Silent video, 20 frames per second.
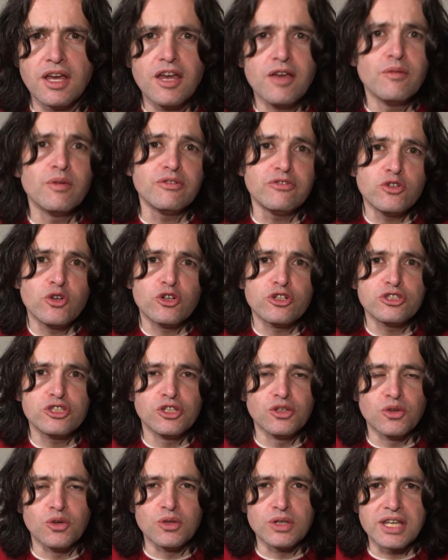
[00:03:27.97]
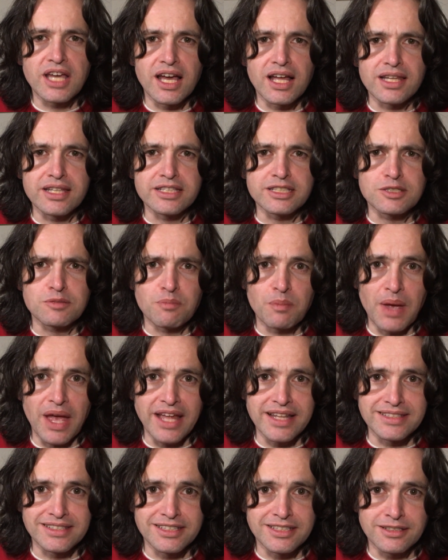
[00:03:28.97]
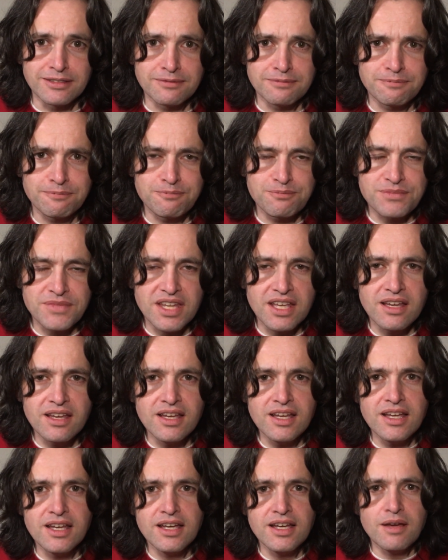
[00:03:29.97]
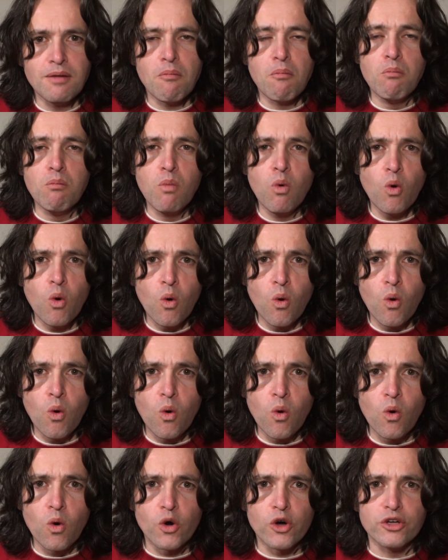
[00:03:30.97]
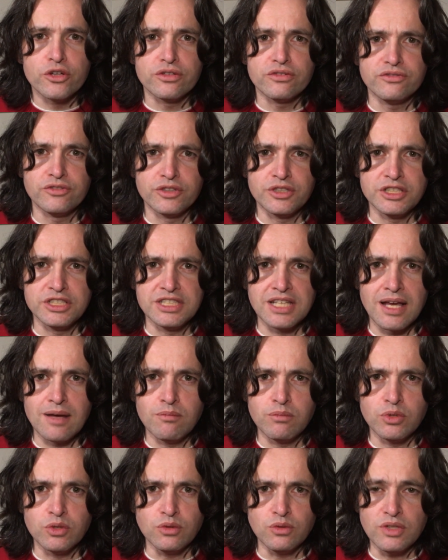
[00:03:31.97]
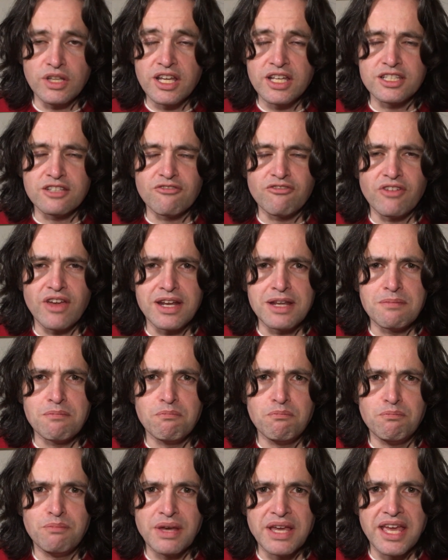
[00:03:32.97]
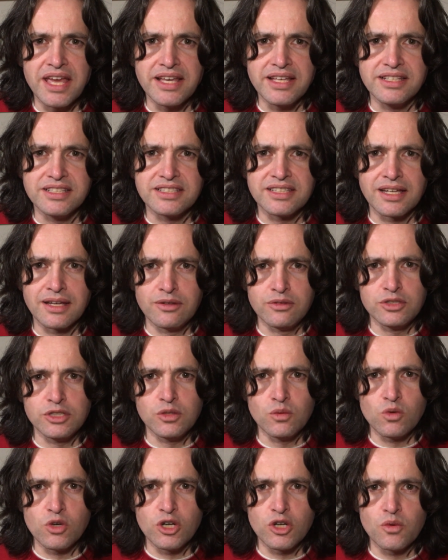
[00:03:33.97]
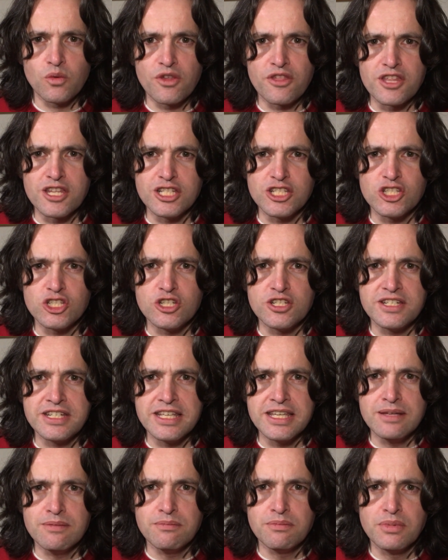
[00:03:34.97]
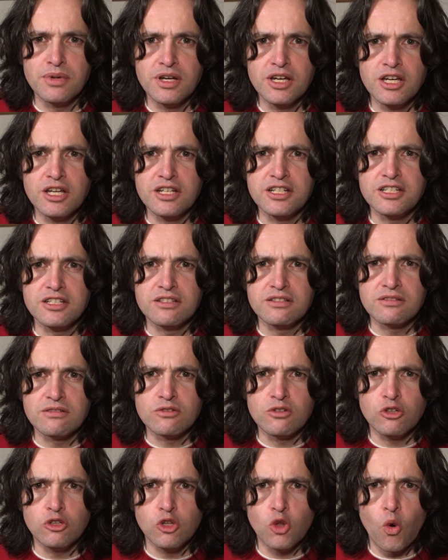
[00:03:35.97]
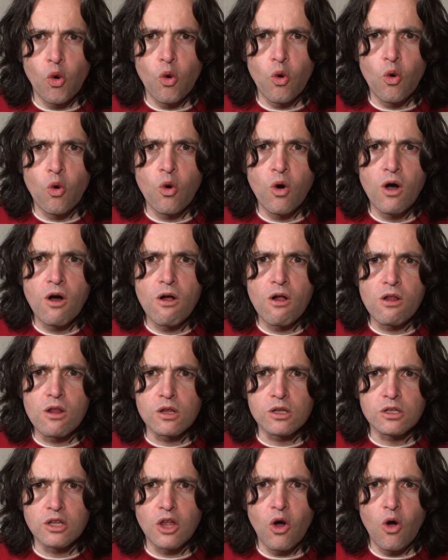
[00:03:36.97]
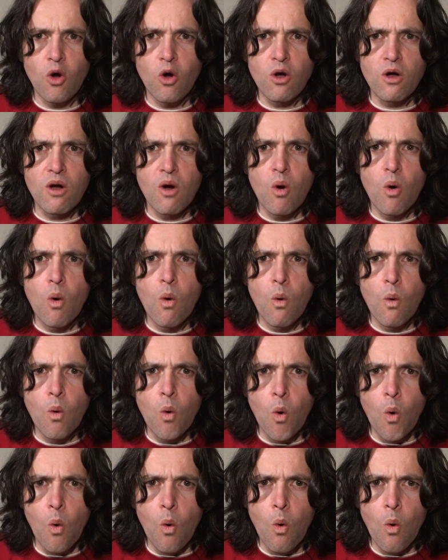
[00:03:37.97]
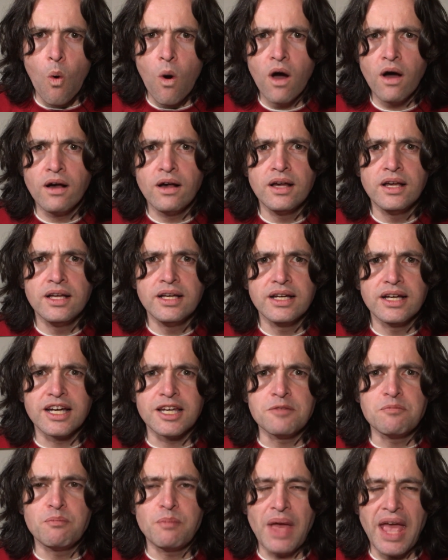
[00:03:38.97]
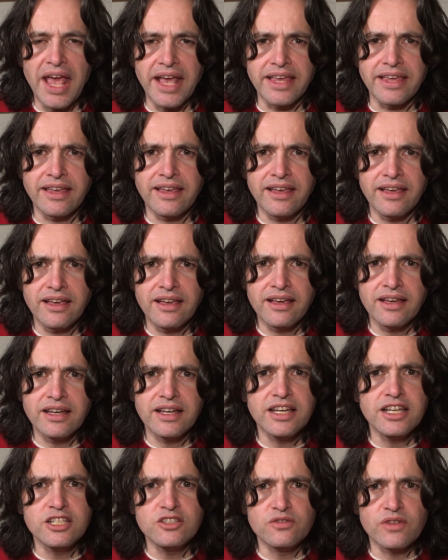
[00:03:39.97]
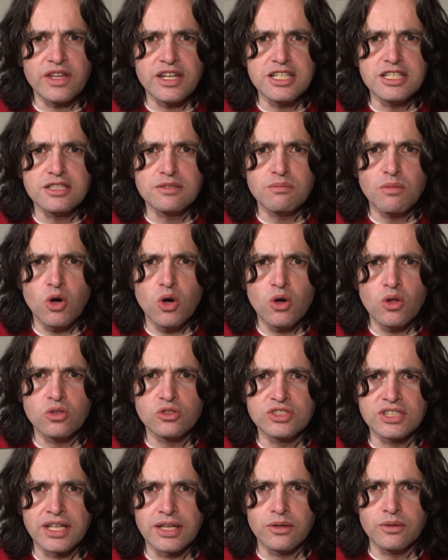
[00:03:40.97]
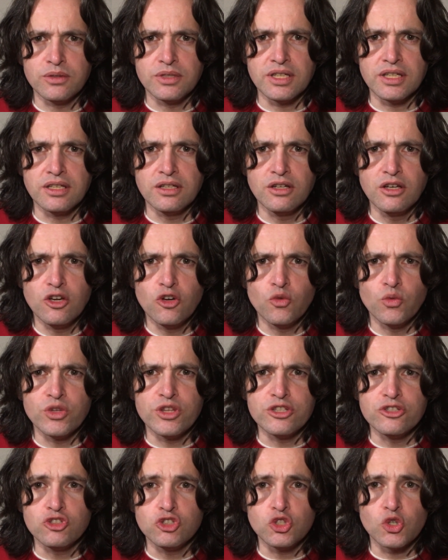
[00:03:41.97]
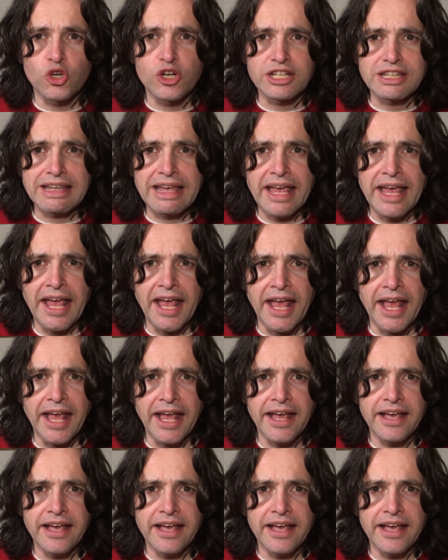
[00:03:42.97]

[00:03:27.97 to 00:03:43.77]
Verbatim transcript: Of course, you know Gaelic's better. More, for example, is a very big sounding word with its deep, low, long O, and bec is very small sounding with its short E